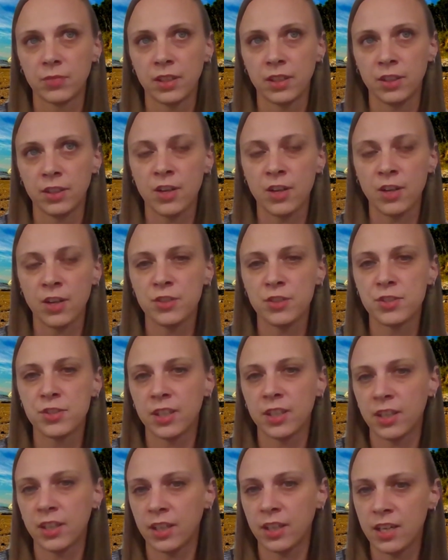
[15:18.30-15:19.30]
you're not used to
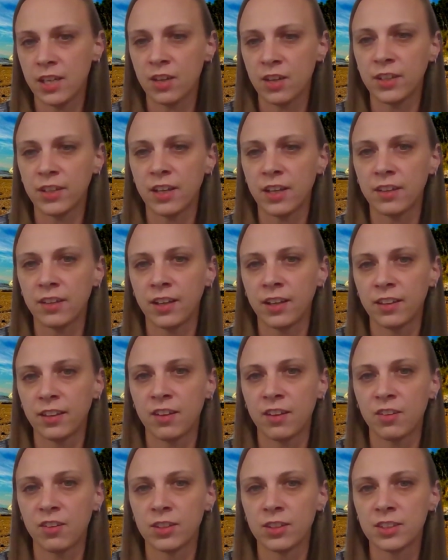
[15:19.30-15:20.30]
getting yelled at like
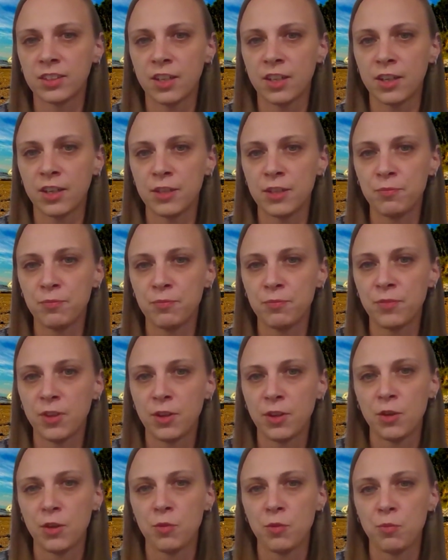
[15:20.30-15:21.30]
that all the time,
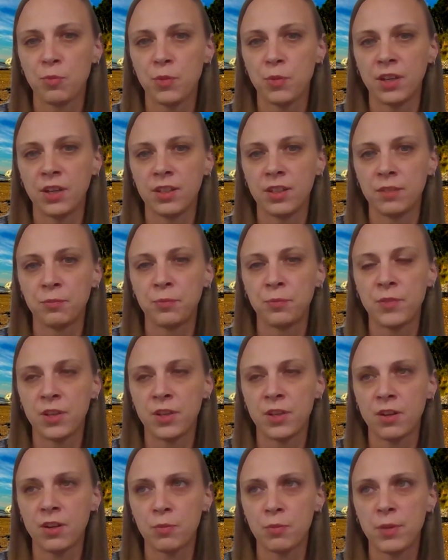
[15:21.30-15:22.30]
but
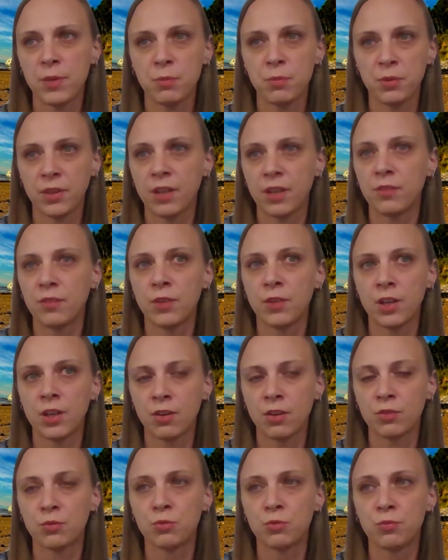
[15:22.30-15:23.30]
there are people that
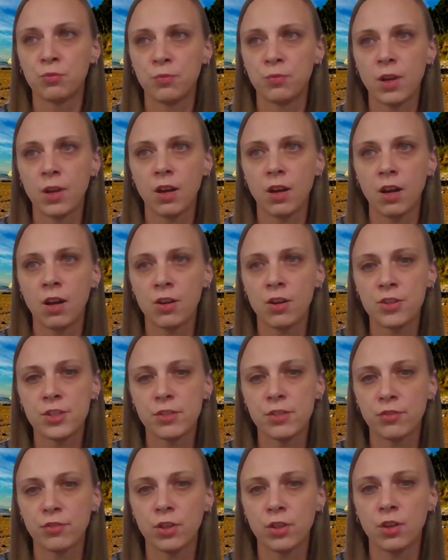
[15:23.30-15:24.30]
are
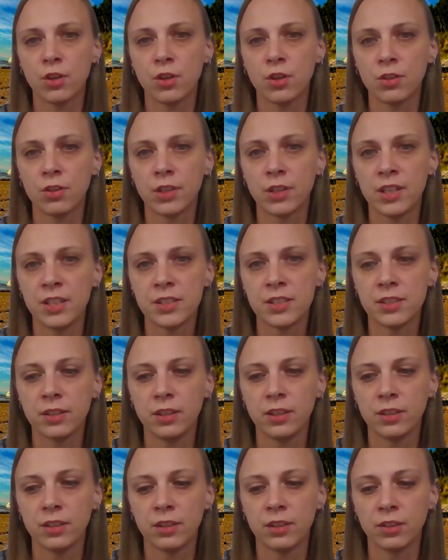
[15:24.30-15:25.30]
difficult, and it
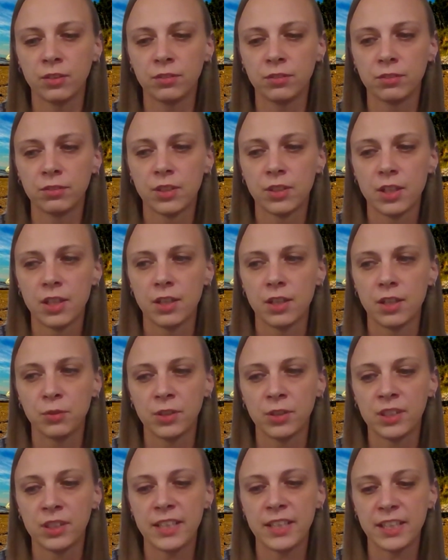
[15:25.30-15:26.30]
really
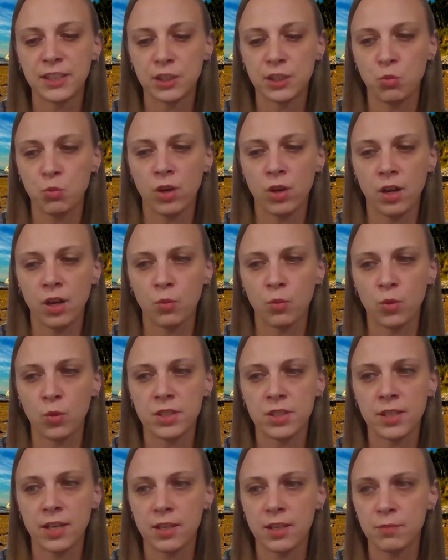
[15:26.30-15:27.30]
takes some one-on-one
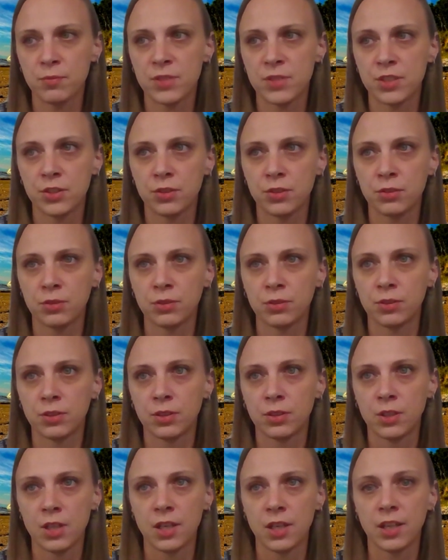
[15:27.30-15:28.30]
time to
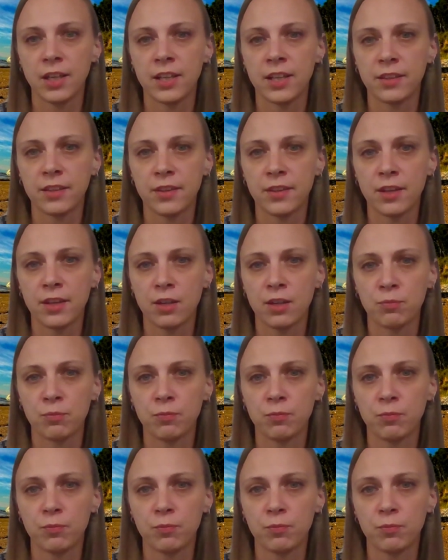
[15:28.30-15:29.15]
get them